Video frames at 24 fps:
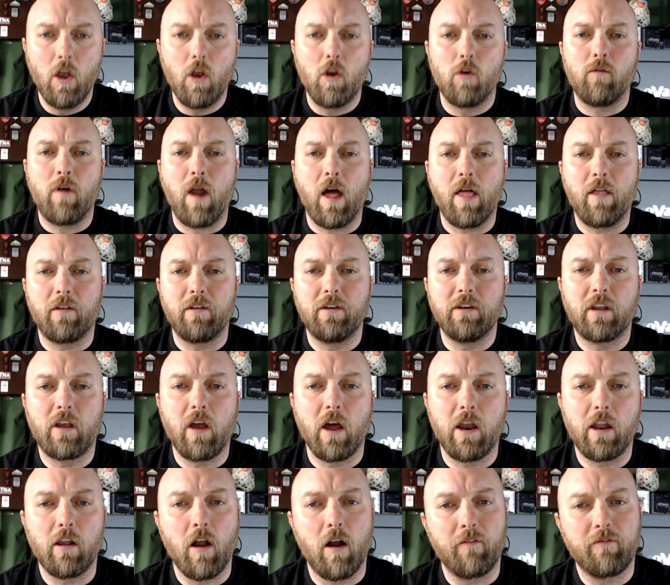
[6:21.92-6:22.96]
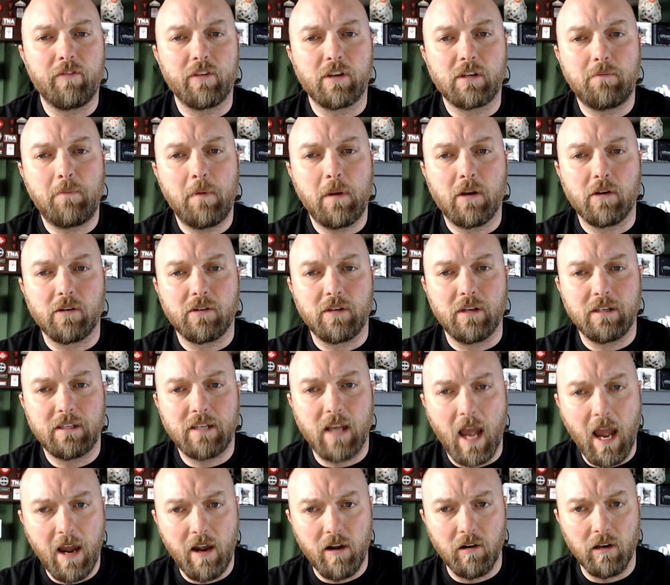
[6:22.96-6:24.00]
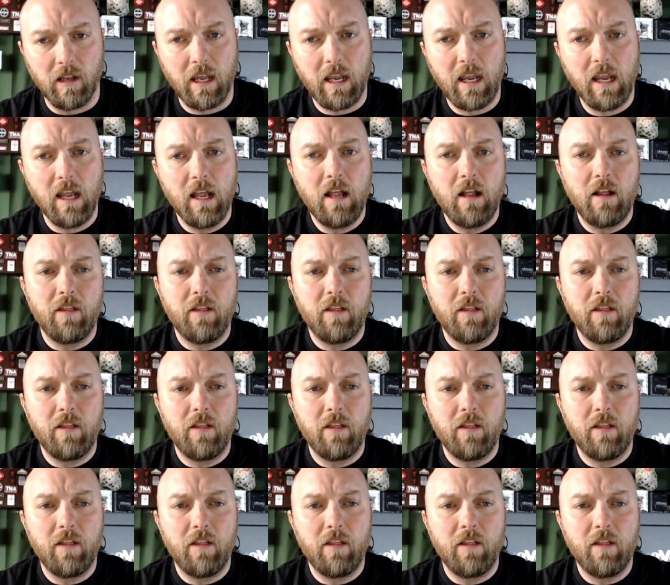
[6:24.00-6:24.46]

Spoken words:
Rather than cutting off the speakers entirely,